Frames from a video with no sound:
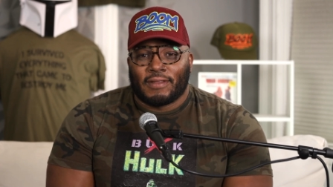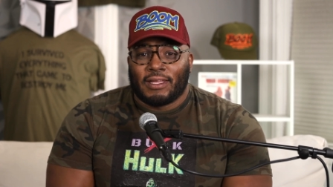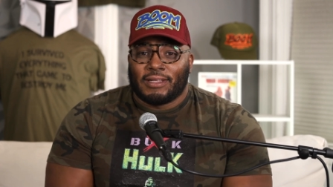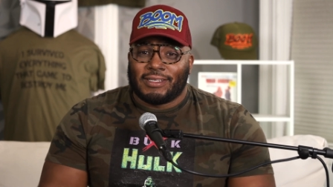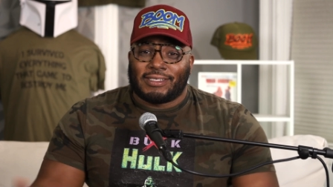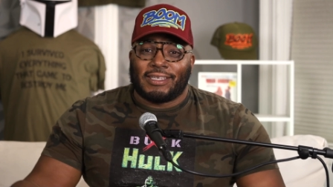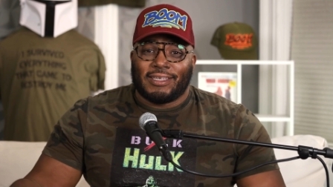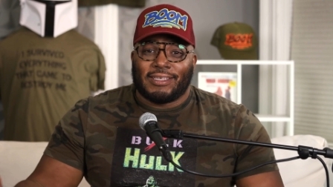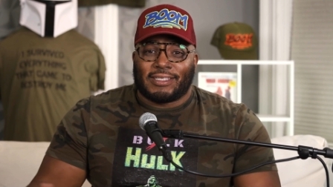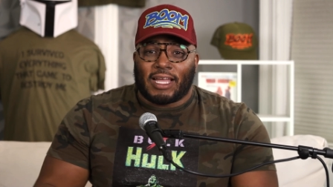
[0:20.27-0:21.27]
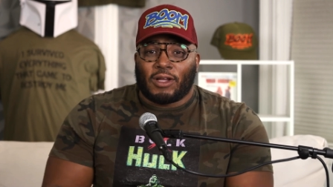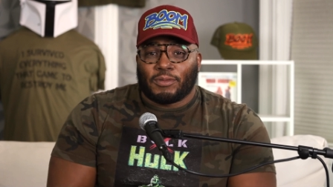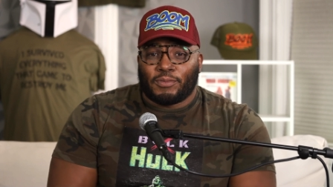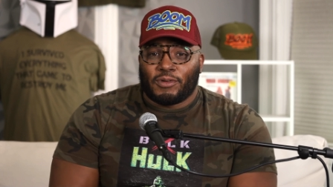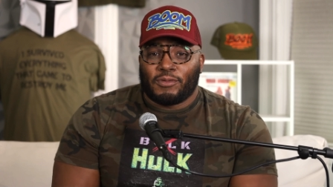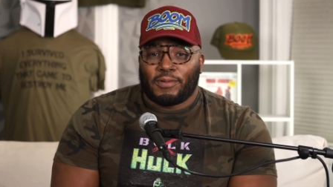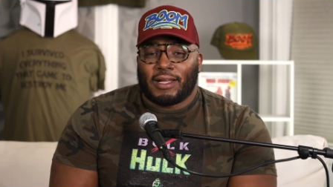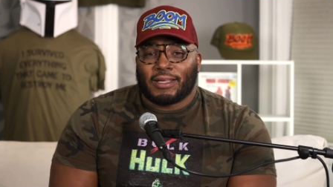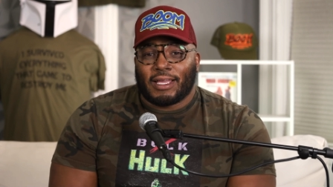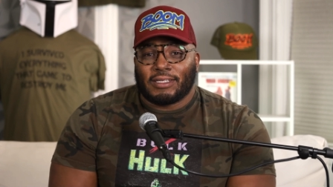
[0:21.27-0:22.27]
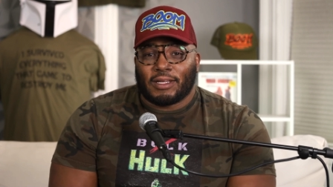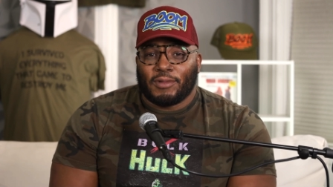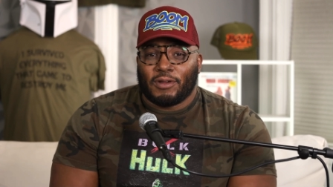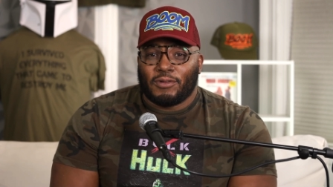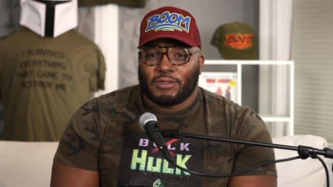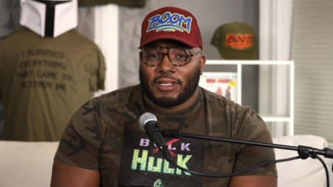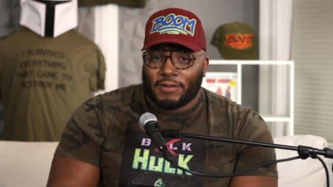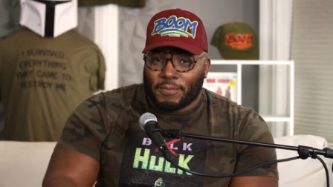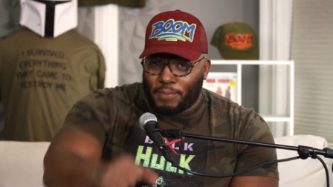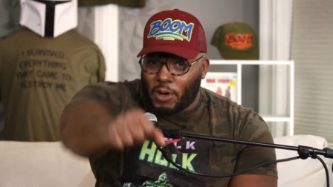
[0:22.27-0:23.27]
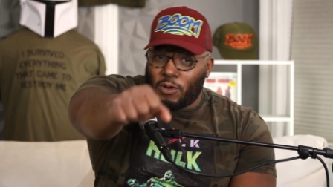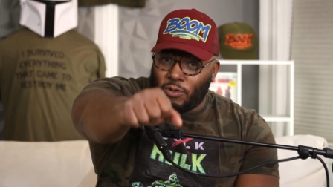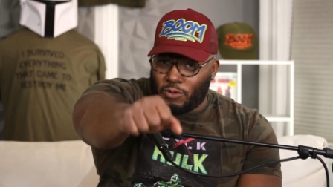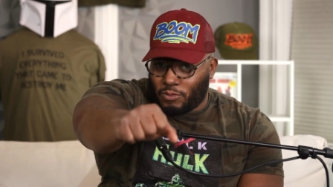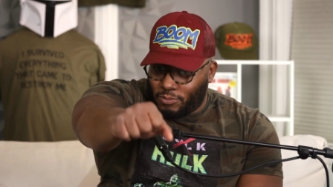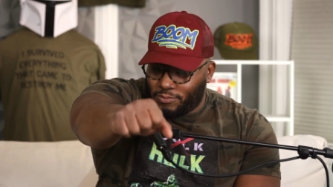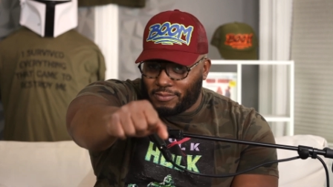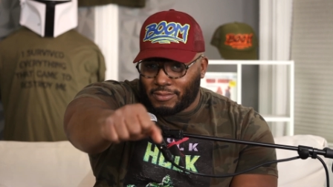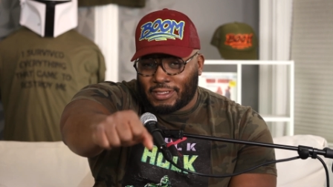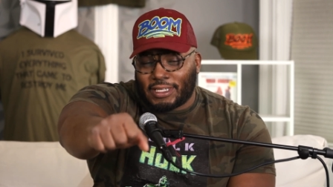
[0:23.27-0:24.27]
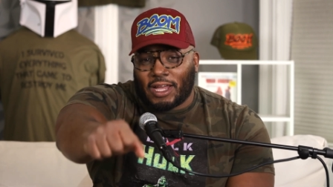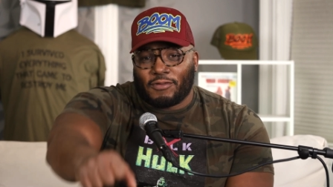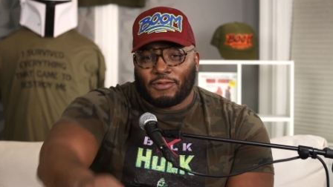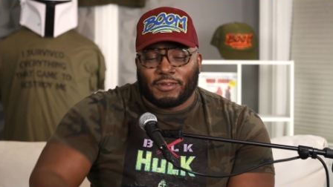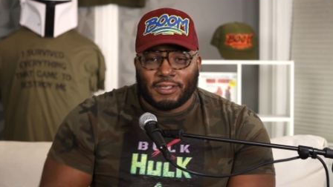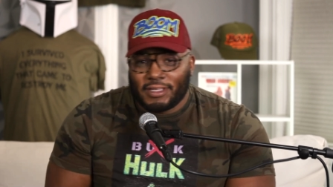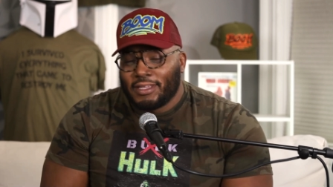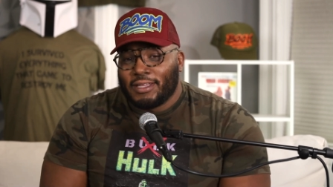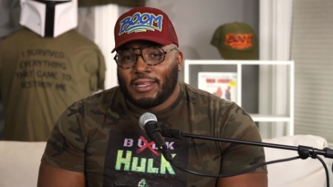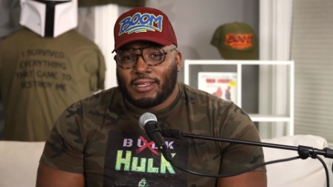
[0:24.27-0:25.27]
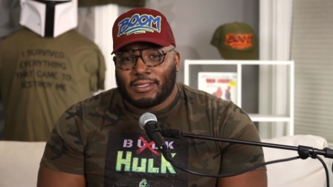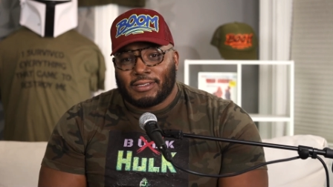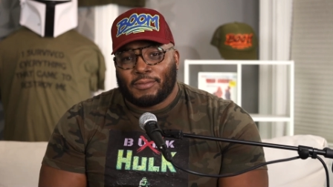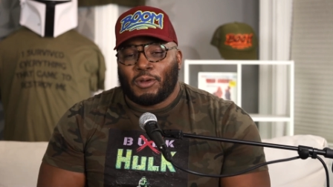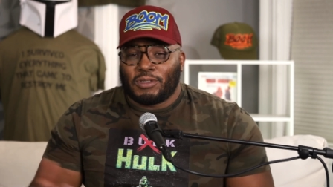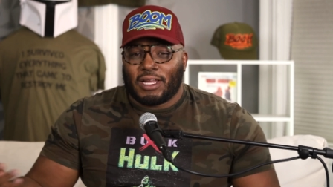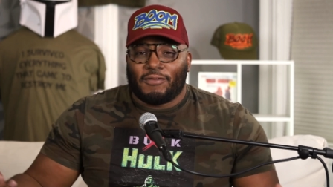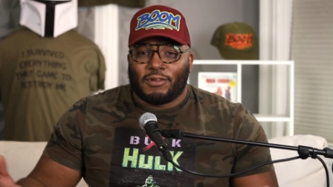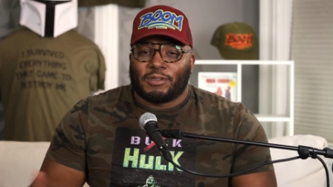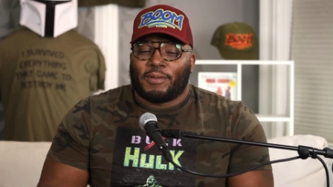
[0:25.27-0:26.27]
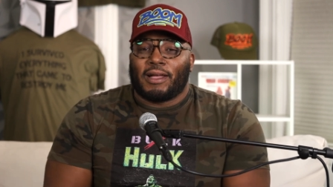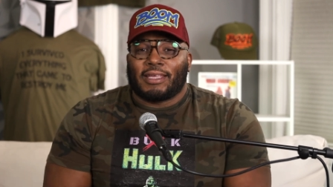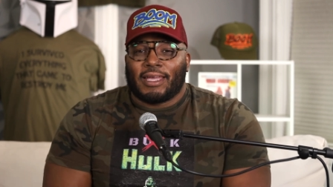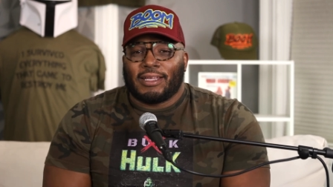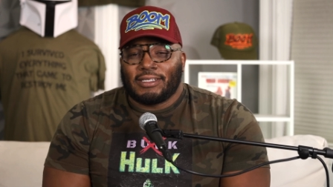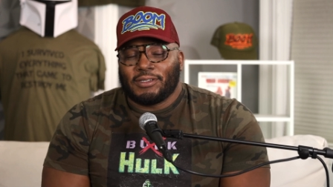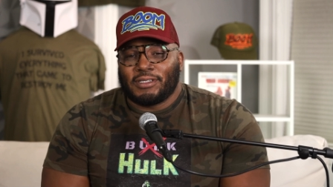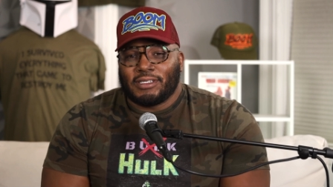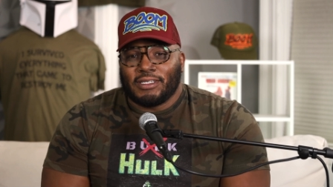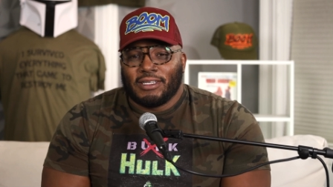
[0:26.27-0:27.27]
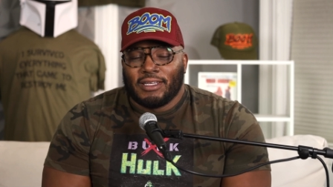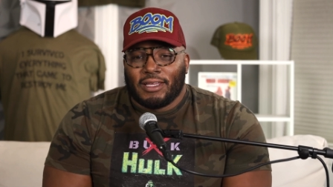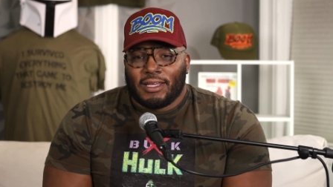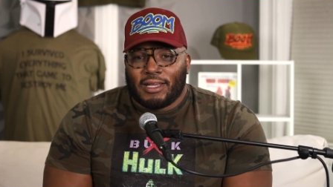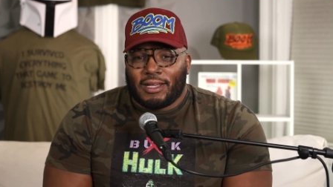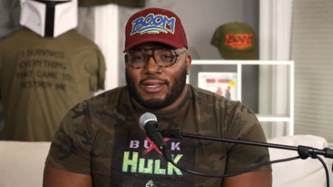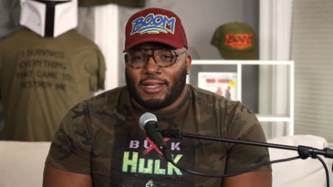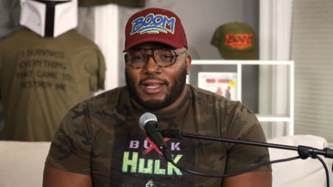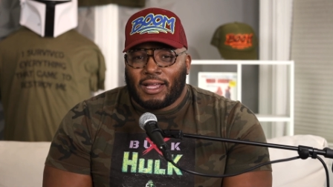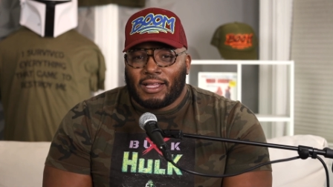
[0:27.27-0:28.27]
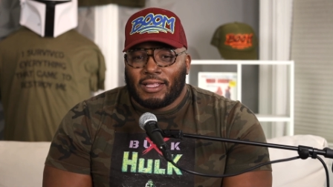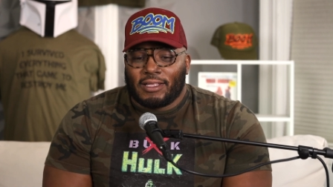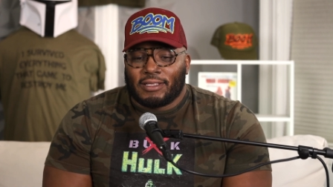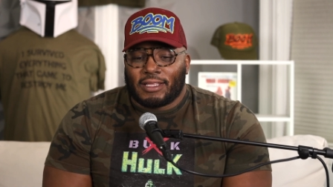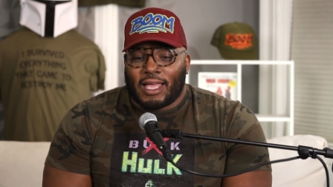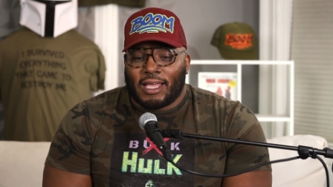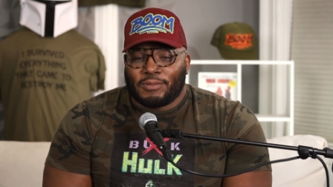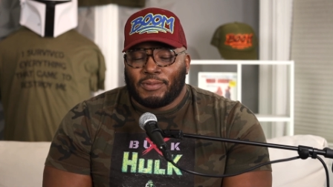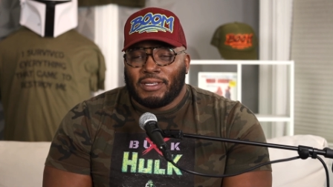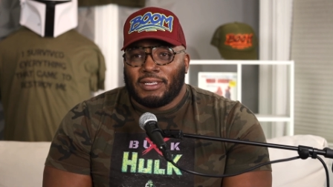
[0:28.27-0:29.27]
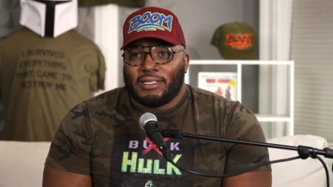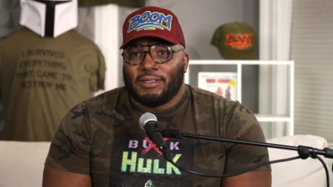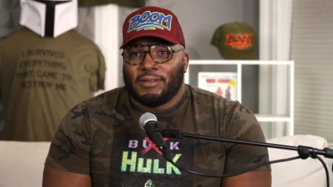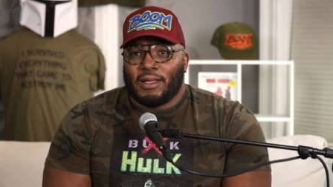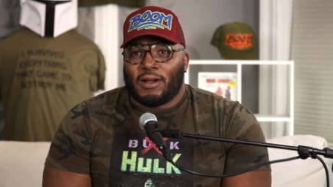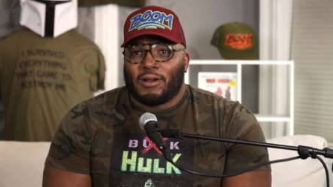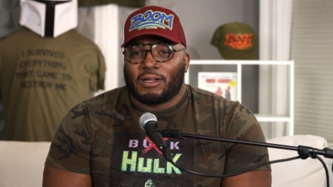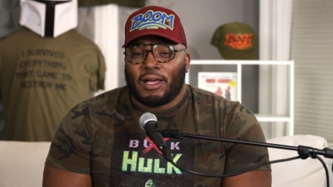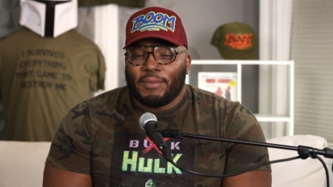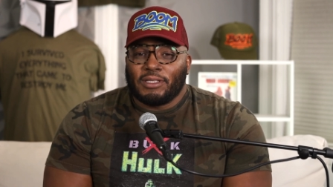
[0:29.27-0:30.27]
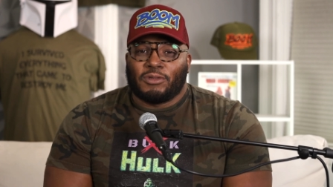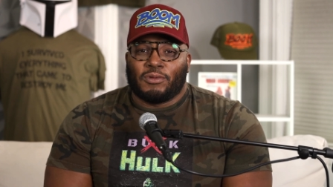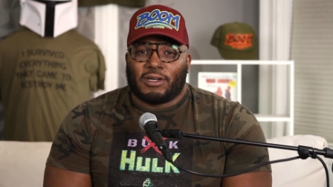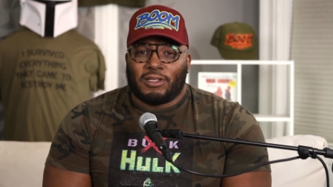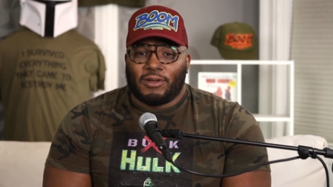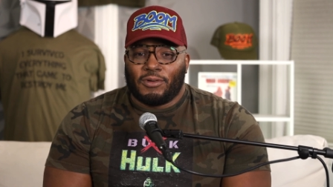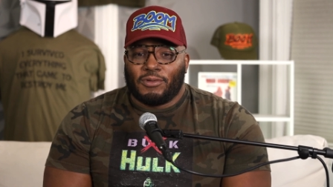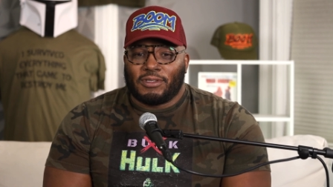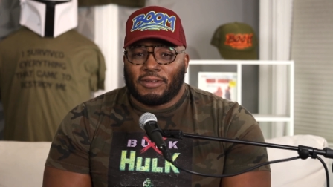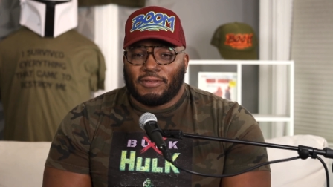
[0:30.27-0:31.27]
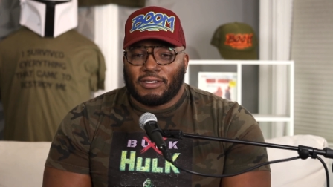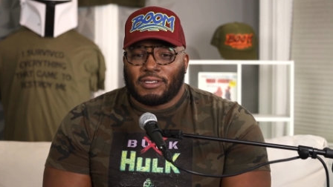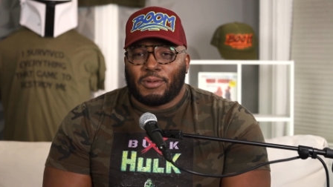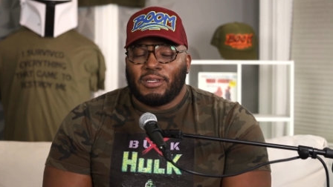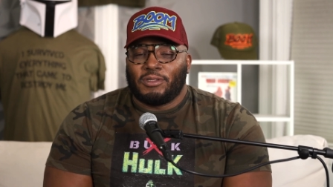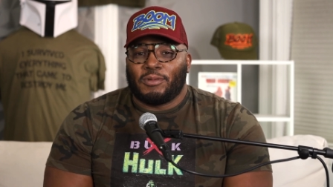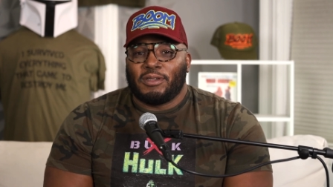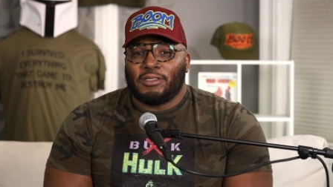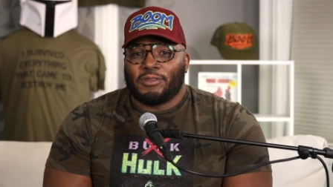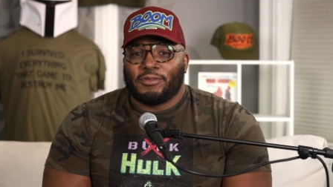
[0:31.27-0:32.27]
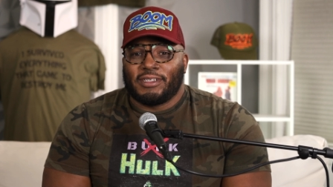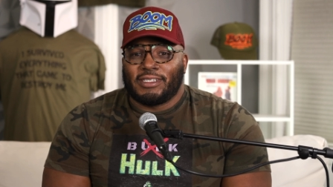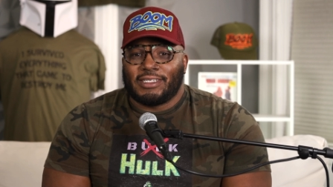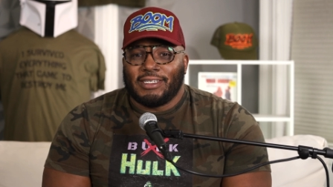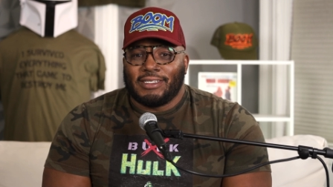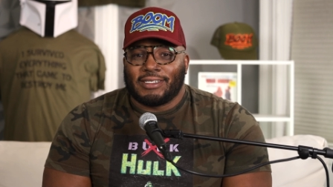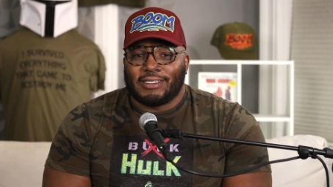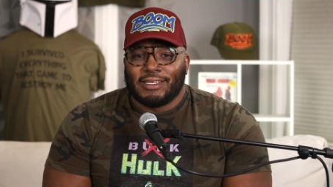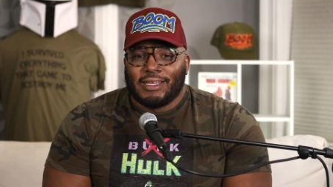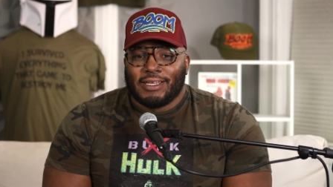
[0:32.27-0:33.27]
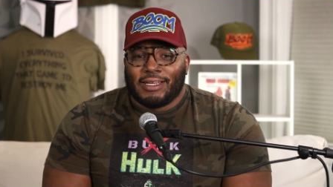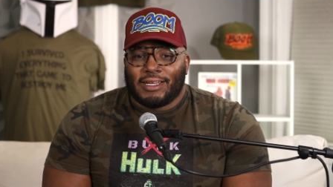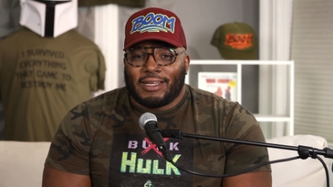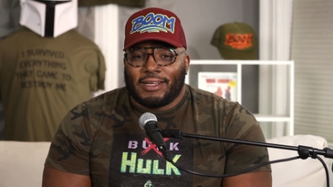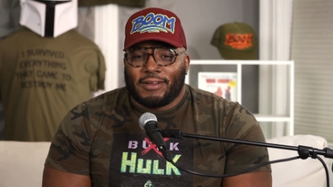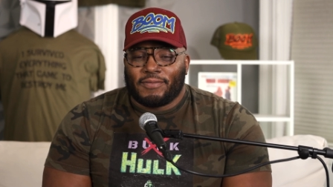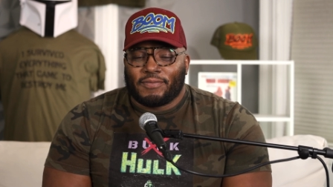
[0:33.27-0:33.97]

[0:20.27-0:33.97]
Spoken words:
This is the House of Boom podcast. I'm your host, Eric Boom Salvery, the most diverse podcast you'll see. As we are coming to a close of this 2023 season, there's